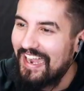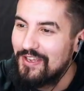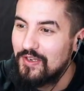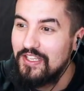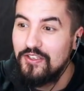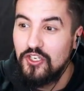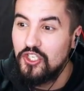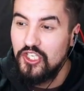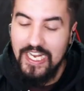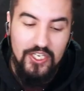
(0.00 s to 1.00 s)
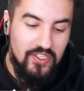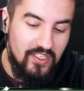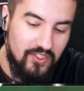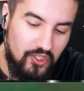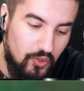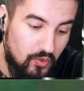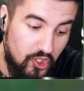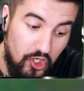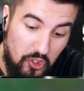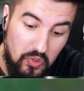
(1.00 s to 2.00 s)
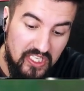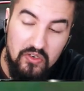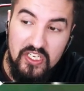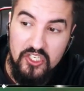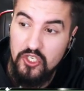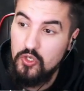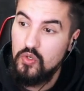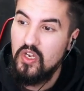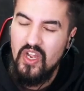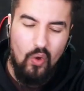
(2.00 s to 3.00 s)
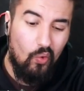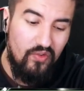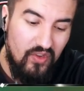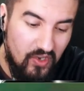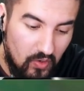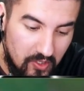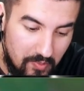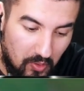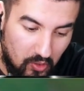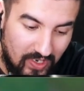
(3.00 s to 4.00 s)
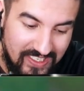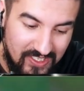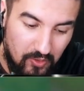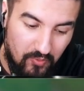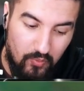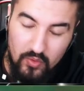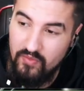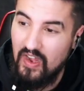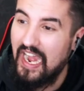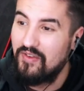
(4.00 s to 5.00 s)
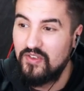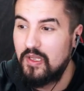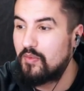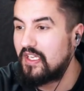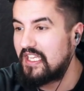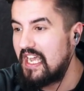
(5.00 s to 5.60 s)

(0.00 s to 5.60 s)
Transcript: You can either just change this to 2, literally 2, or if you can go a little bit more crazy and go to 45 or something like